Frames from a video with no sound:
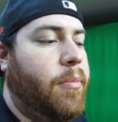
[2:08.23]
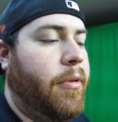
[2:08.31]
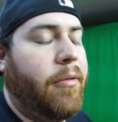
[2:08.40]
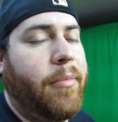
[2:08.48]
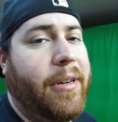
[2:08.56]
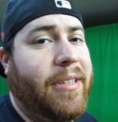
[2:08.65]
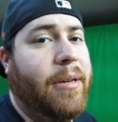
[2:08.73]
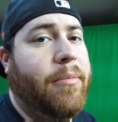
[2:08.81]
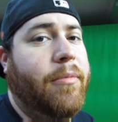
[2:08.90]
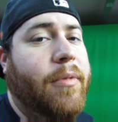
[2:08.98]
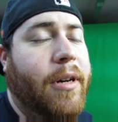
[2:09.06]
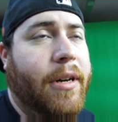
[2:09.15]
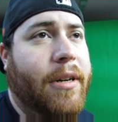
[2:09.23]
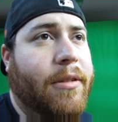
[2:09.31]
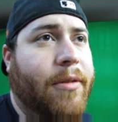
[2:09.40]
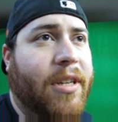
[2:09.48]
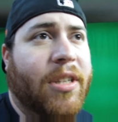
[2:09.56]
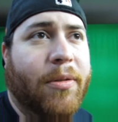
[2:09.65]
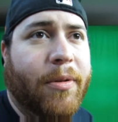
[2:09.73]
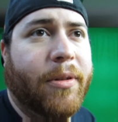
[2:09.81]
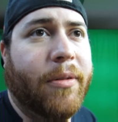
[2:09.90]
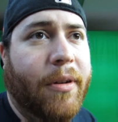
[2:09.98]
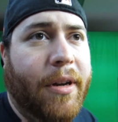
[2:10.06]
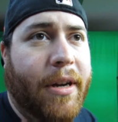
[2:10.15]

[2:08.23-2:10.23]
put on my dim, uh, directing reel